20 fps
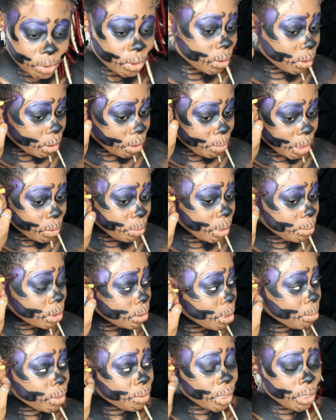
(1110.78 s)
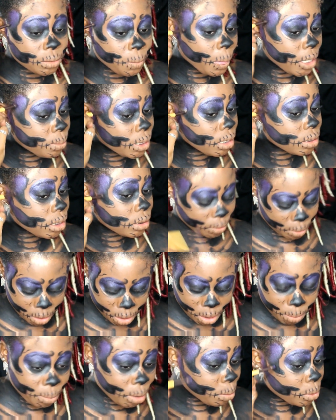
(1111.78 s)
So I'm just going to add that purple all
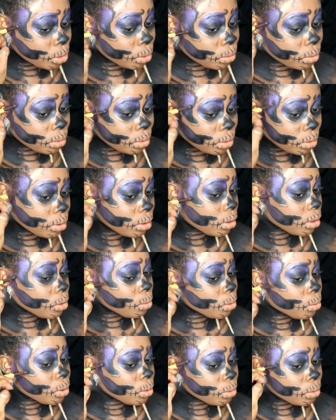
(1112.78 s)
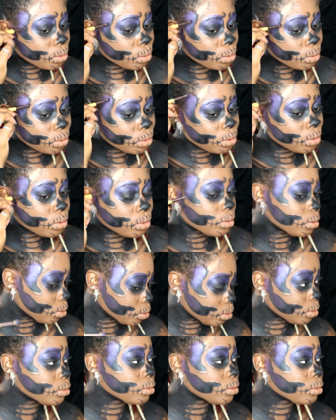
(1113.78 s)
over the areas where I put the matte.